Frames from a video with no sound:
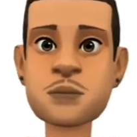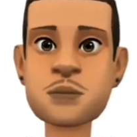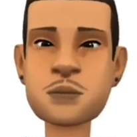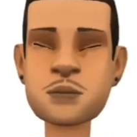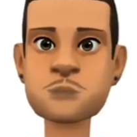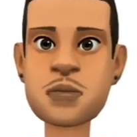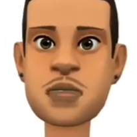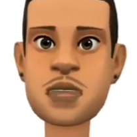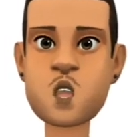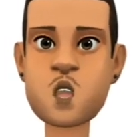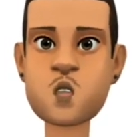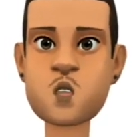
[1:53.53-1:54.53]
Asia,
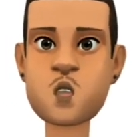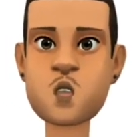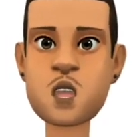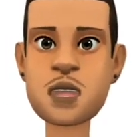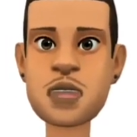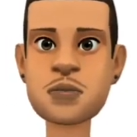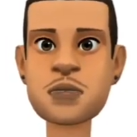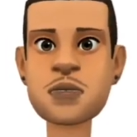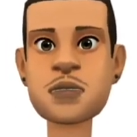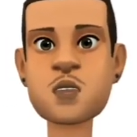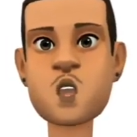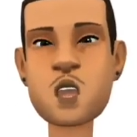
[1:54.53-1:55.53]
for example, has
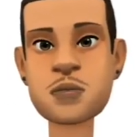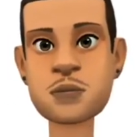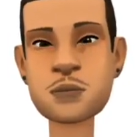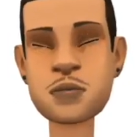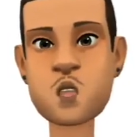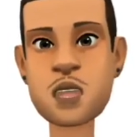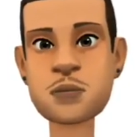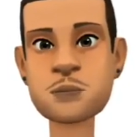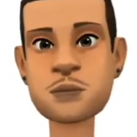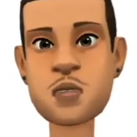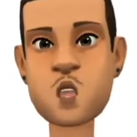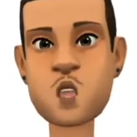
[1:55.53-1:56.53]
seen a lot of economic
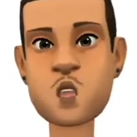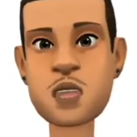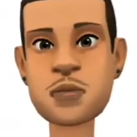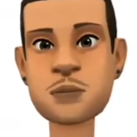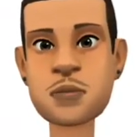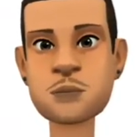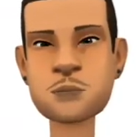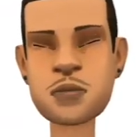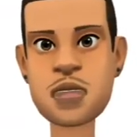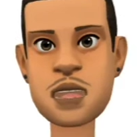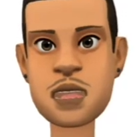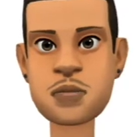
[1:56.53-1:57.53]
development and
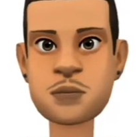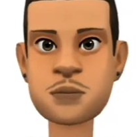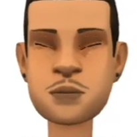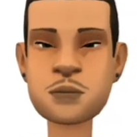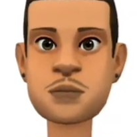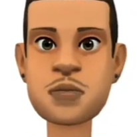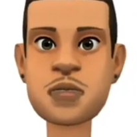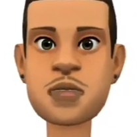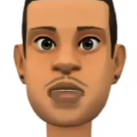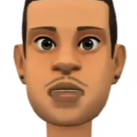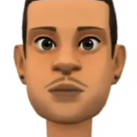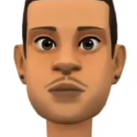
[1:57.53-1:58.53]
growth in many
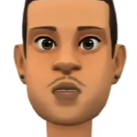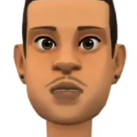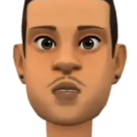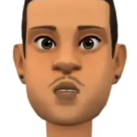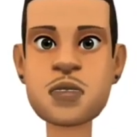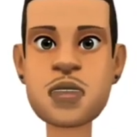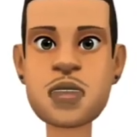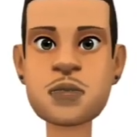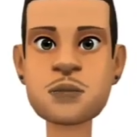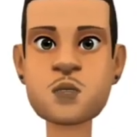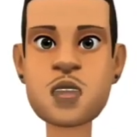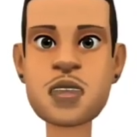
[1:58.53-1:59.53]
countries in the
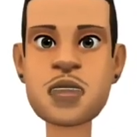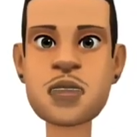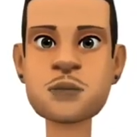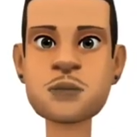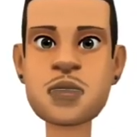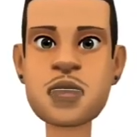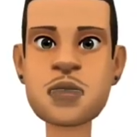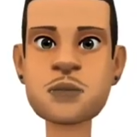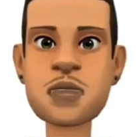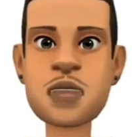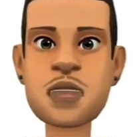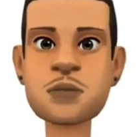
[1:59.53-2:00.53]
last couple of years.
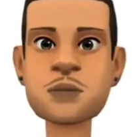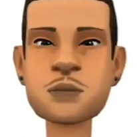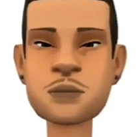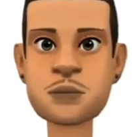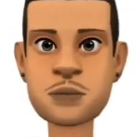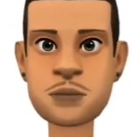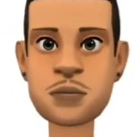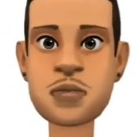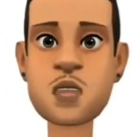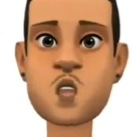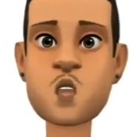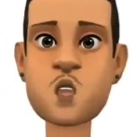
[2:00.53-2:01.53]

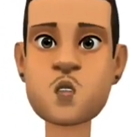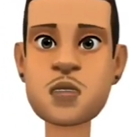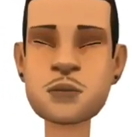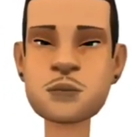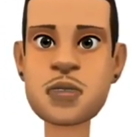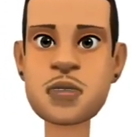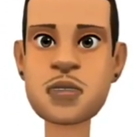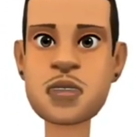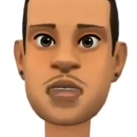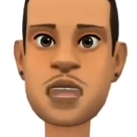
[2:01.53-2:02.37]
That growth can be directly